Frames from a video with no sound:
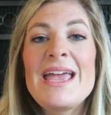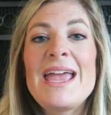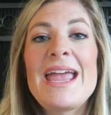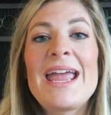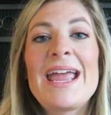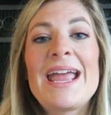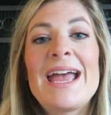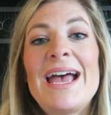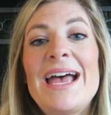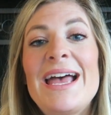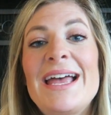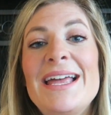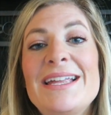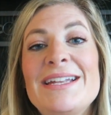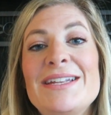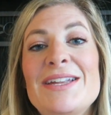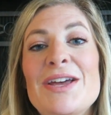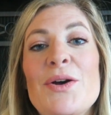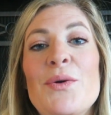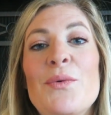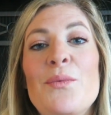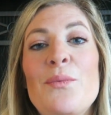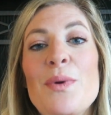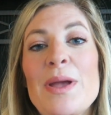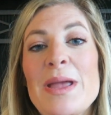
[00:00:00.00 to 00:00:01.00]

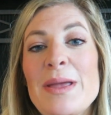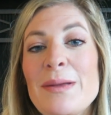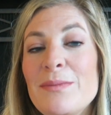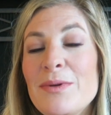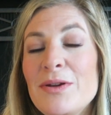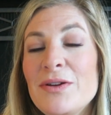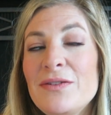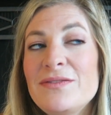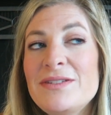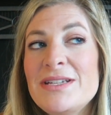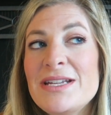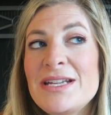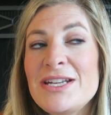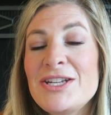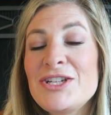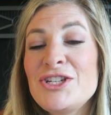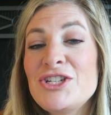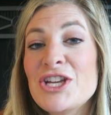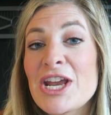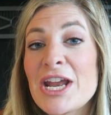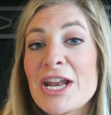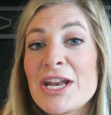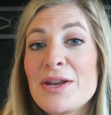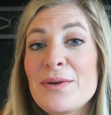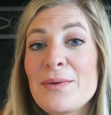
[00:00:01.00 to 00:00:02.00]
and we moved in in
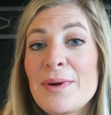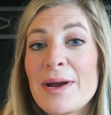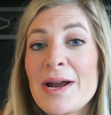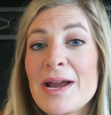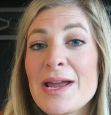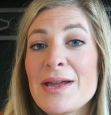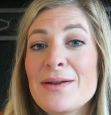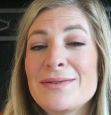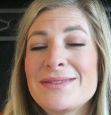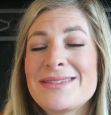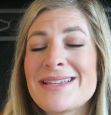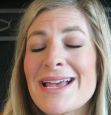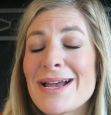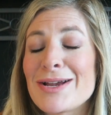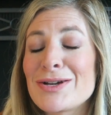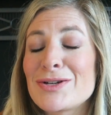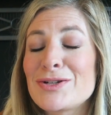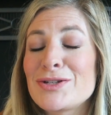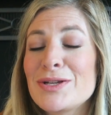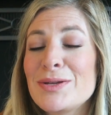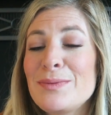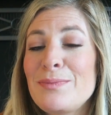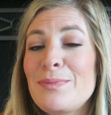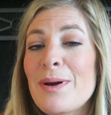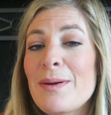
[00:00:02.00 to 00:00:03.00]
January. It was
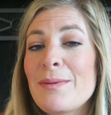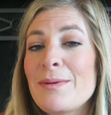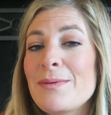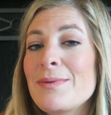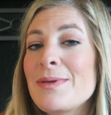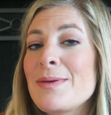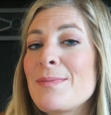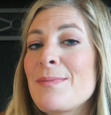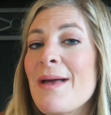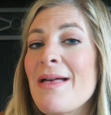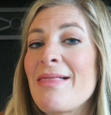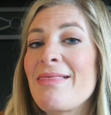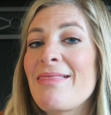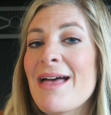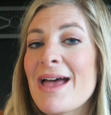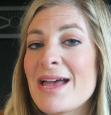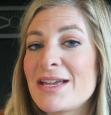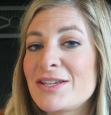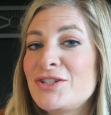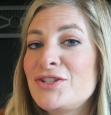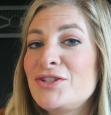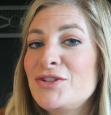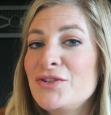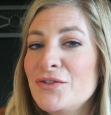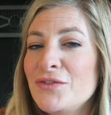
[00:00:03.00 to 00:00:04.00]
actually probably my
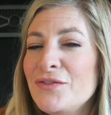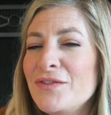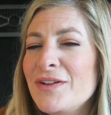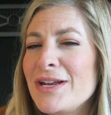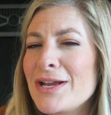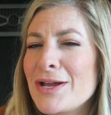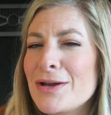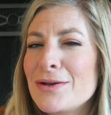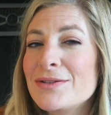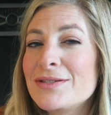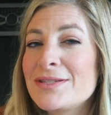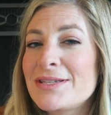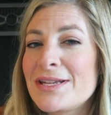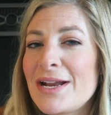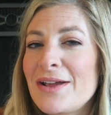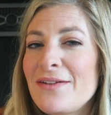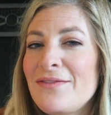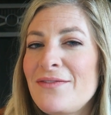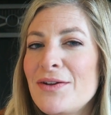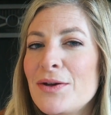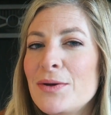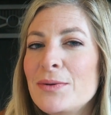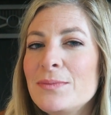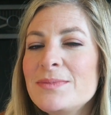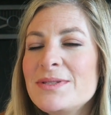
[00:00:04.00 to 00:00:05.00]
last two videos that I
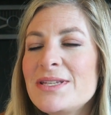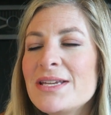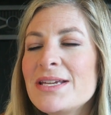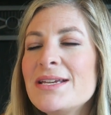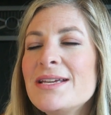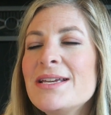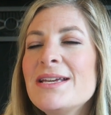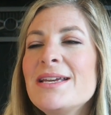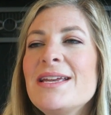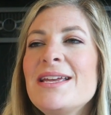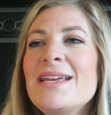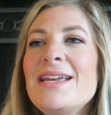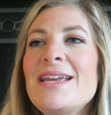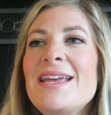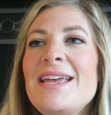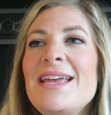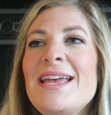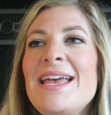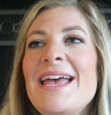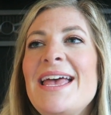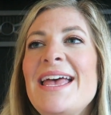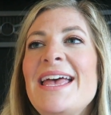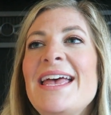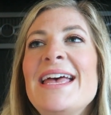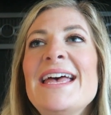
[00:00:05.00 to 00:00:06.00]
filmed.
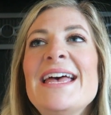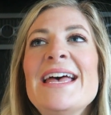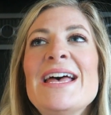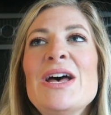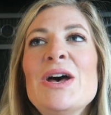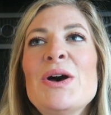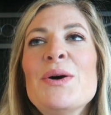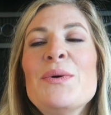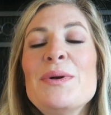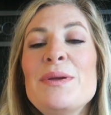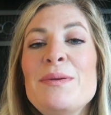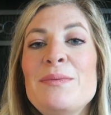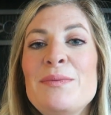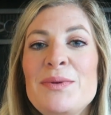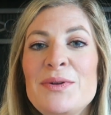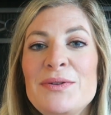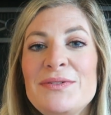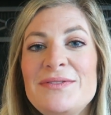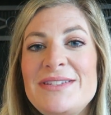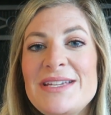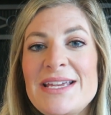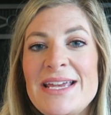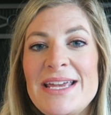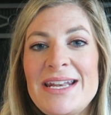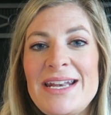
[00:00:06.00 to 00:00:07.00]
We
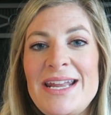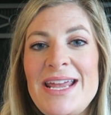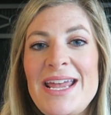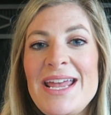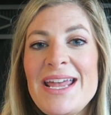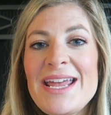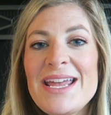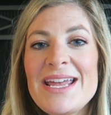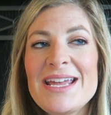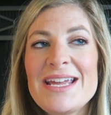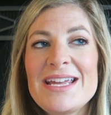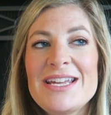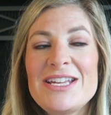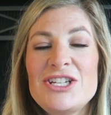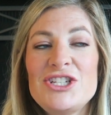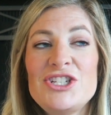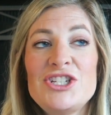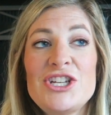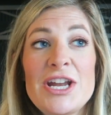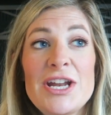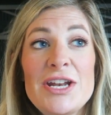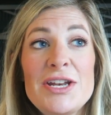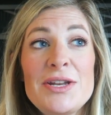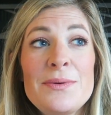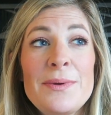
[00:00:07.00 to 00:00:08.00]
moved in in
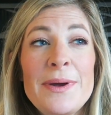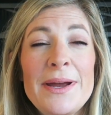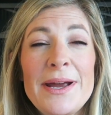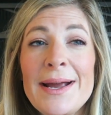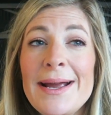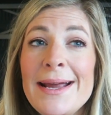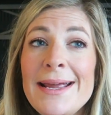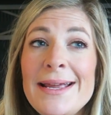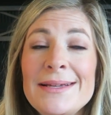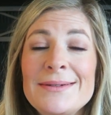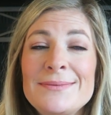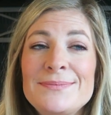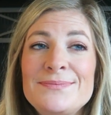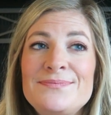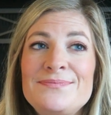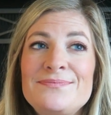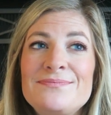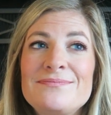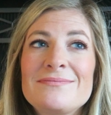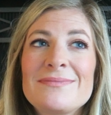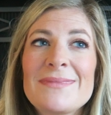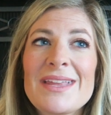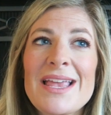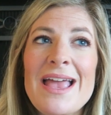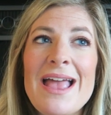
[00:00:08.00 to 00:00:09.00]
January
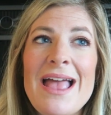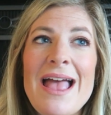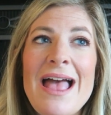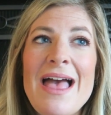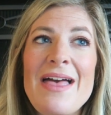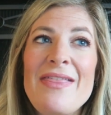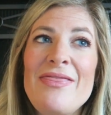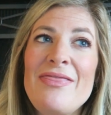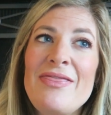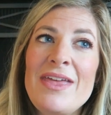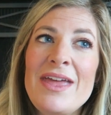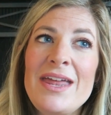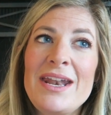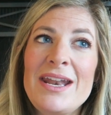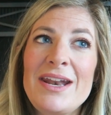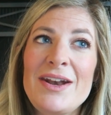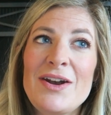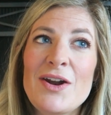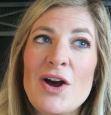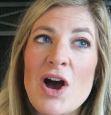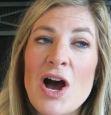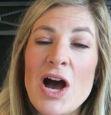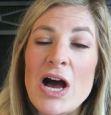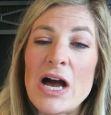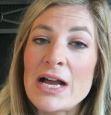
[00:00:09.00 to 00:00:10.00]
and then
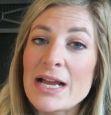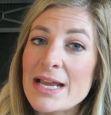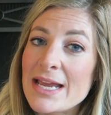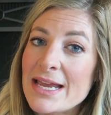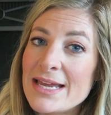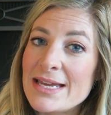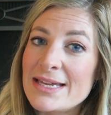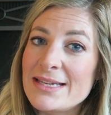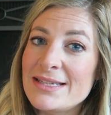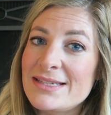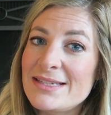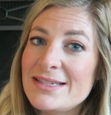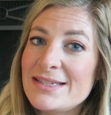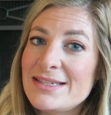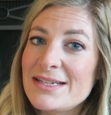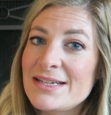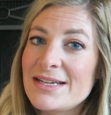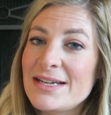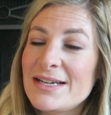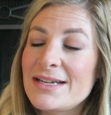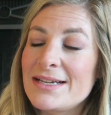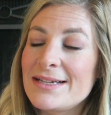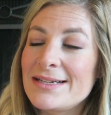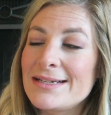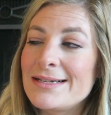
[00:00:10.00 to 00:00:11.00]
in August,
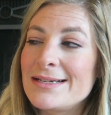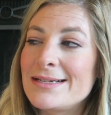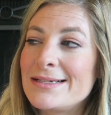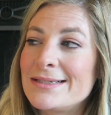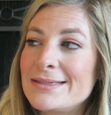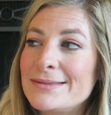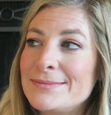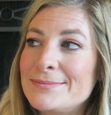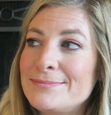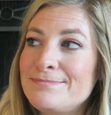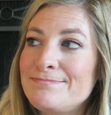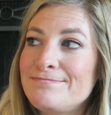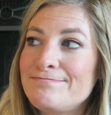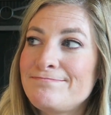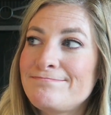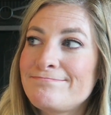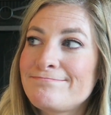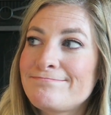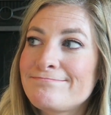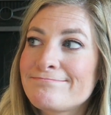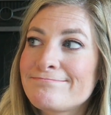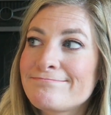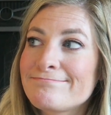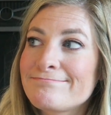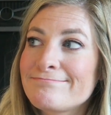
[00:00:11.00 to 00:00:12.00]
um,
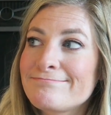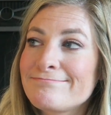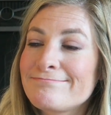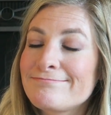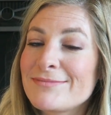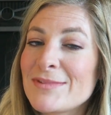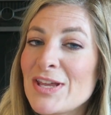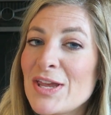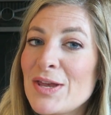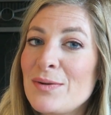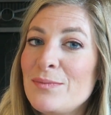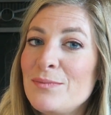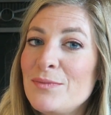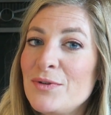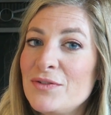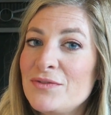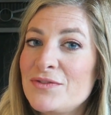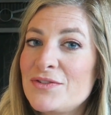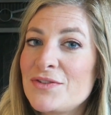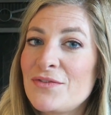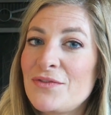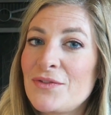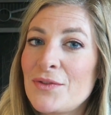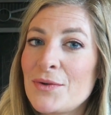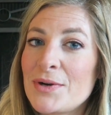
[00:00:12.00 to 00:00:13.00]
moved
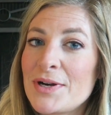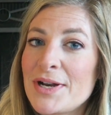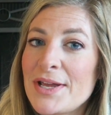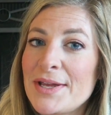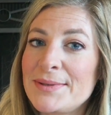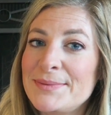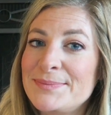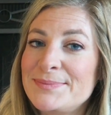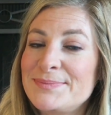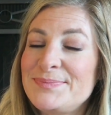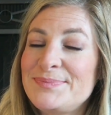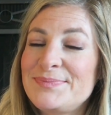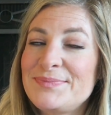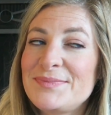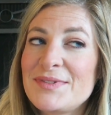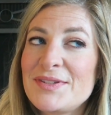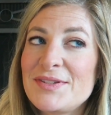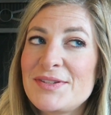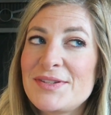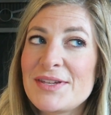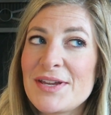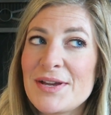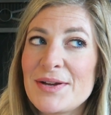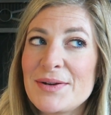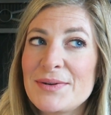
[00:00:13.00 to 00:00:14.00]
to Florida.
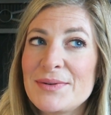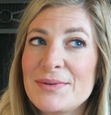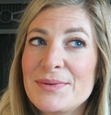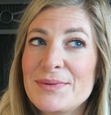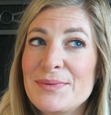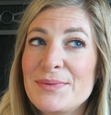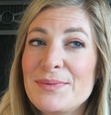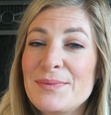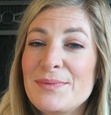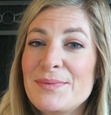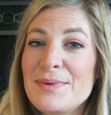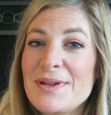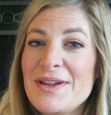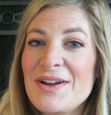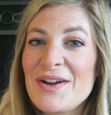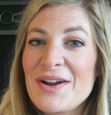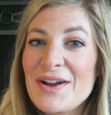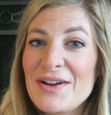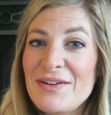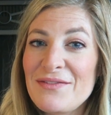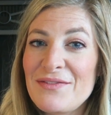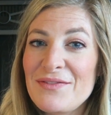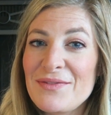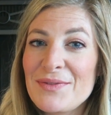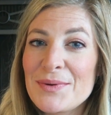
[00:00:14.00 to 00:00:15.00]
So we're
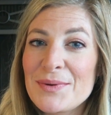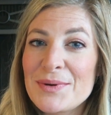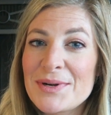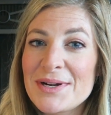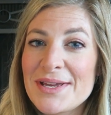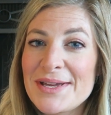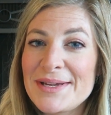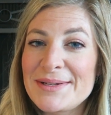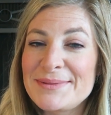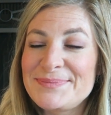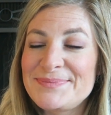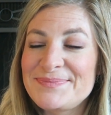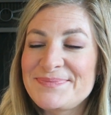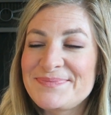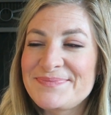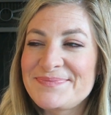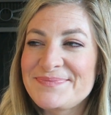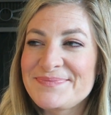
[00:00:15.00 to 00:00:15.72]
in Florida